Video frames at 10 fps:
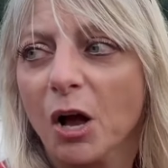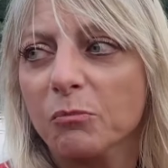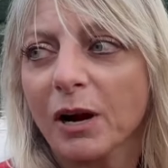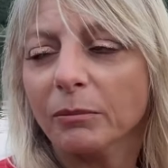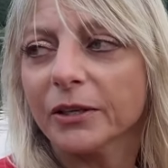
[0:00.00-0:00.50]

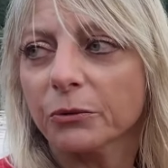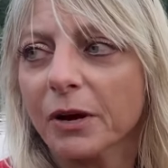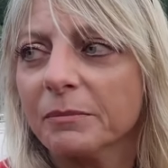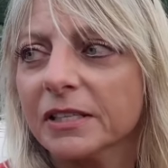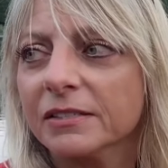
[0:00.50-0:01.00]
Probably a
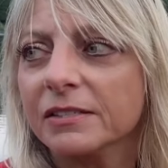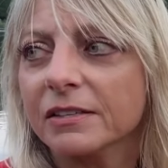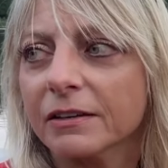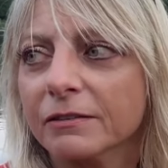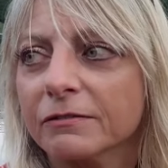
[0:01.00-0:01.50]
remnant
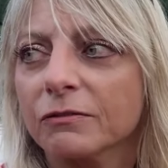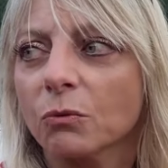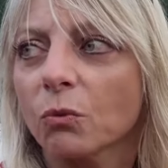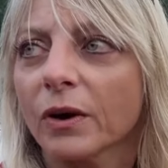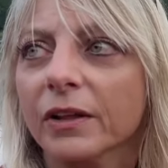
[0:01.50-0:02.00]
of
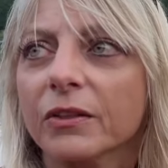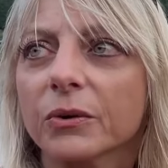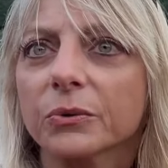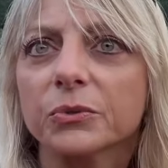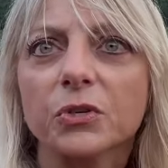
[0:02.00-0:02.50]
one of
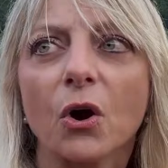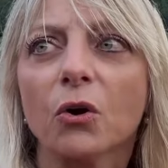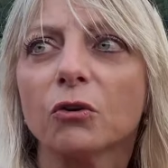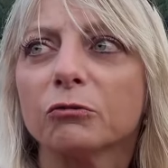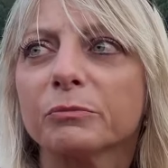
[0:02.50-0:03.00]
those
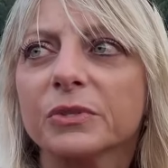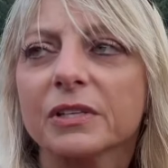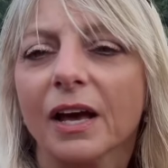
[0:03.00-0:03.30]
homes.